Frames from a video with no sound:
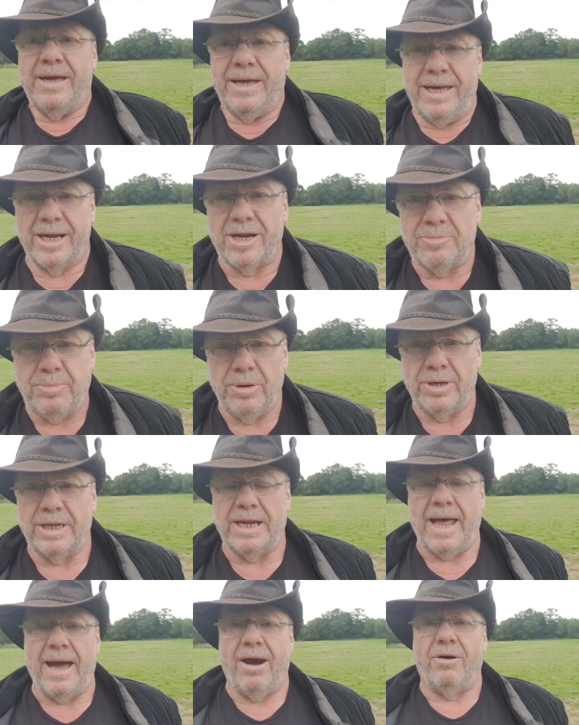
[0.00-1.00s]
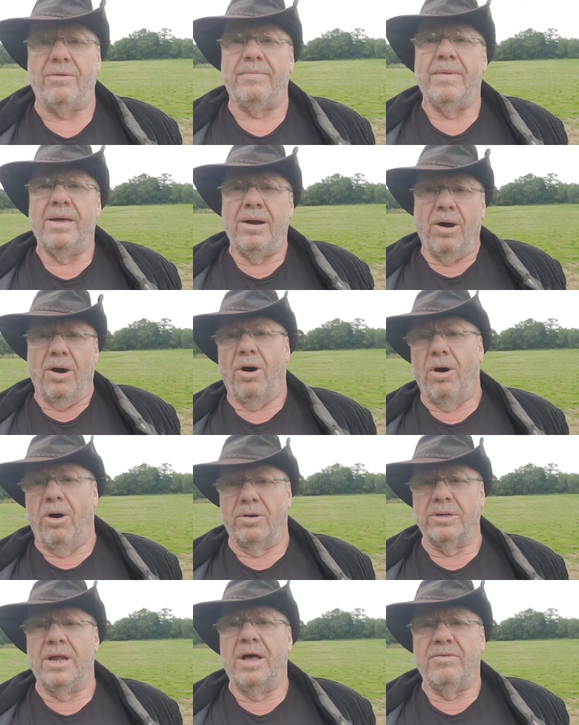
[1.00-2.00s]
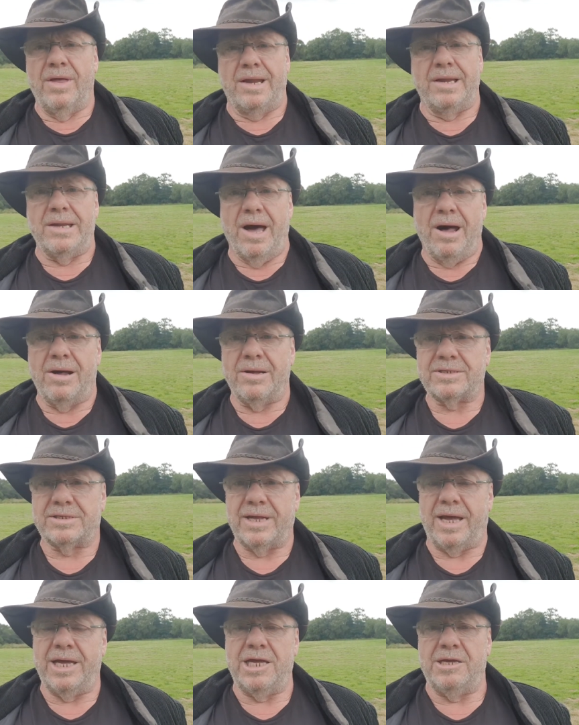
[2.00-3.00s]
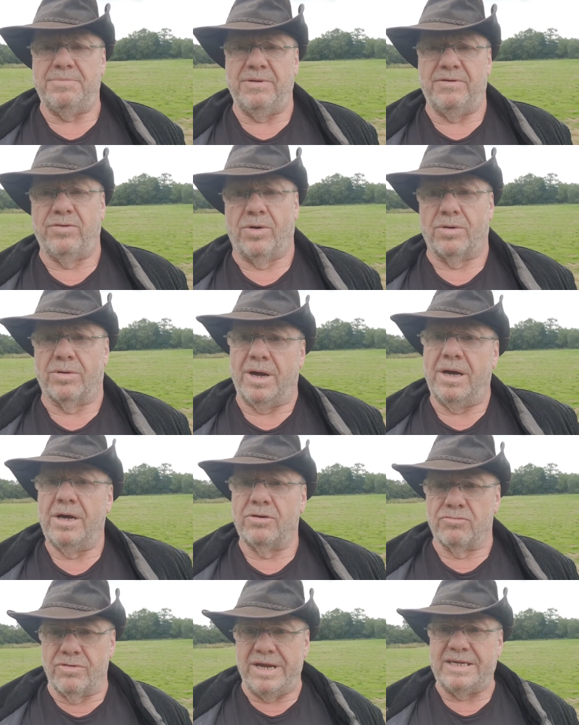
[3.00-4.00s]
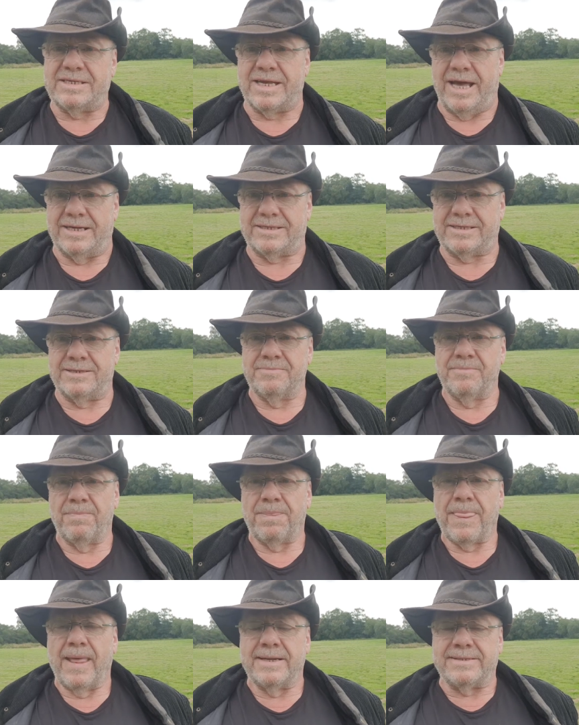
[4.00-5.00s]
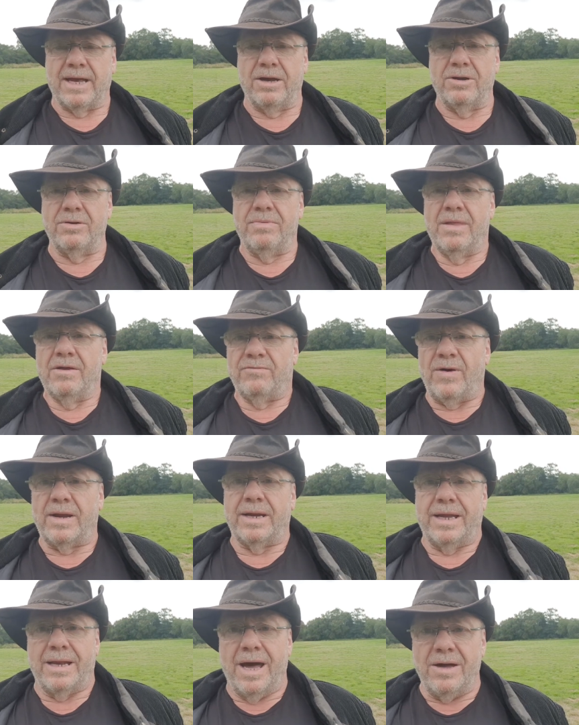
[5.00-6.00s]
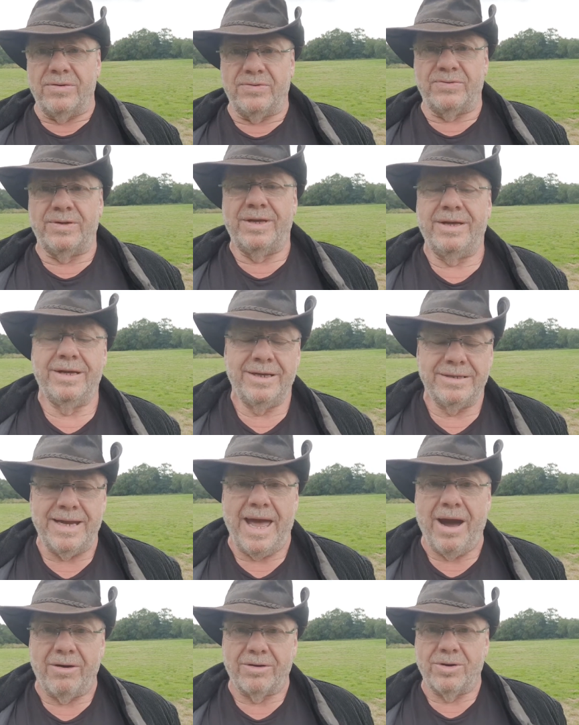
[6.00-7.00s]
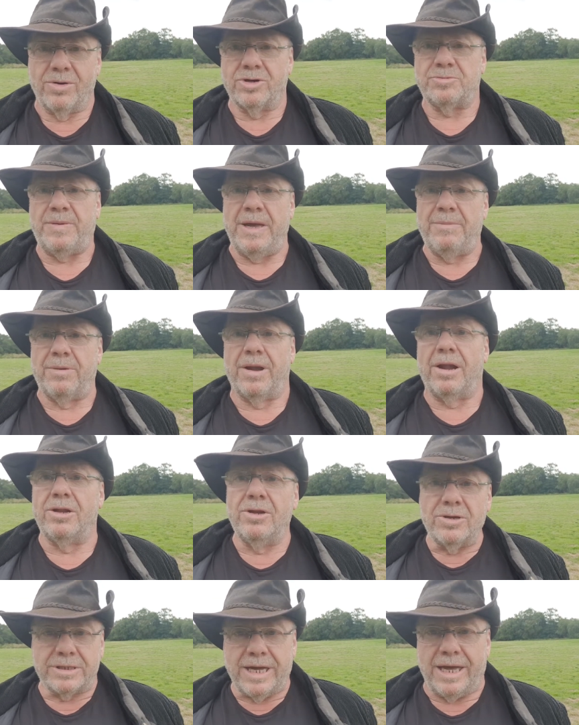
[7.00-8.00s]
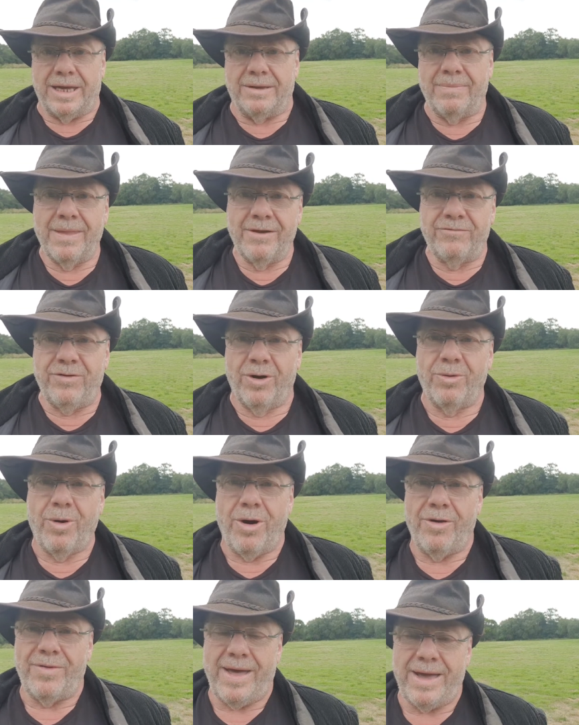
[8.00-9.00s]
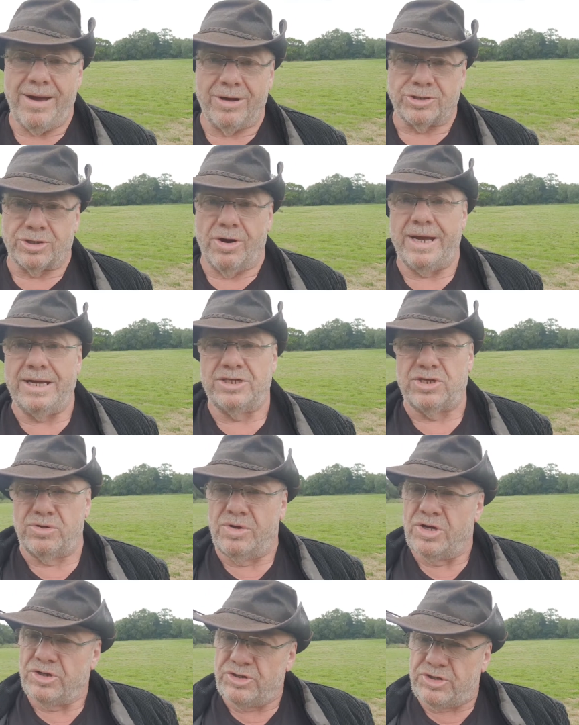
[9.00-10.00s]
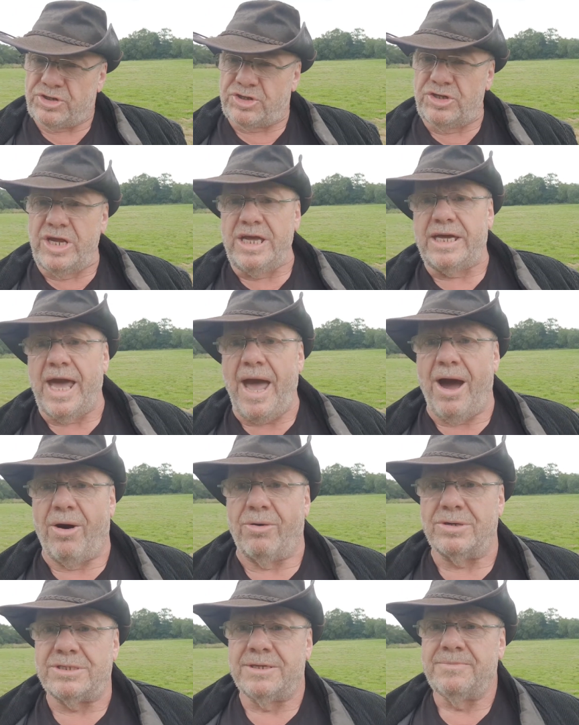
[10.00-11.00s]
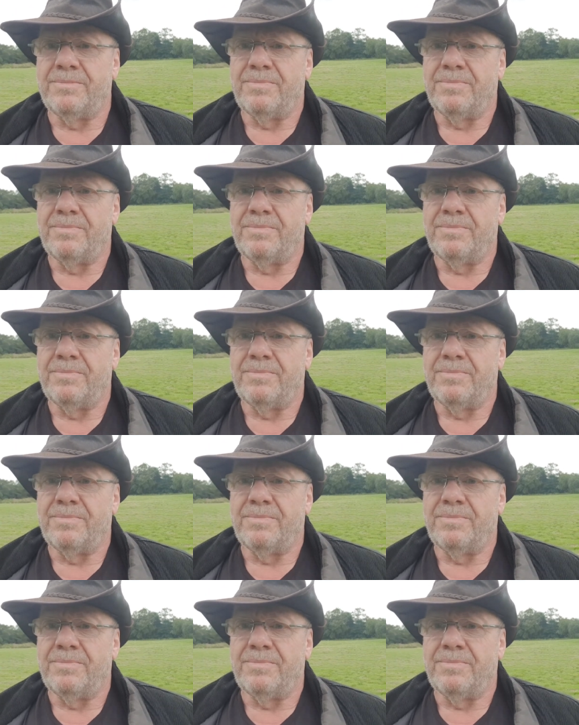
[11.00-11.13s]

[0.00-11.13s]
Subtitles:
it'll put it out on the last day before a recess. So, funnily enough, now, of course, people are looking for what they are trying to sneak out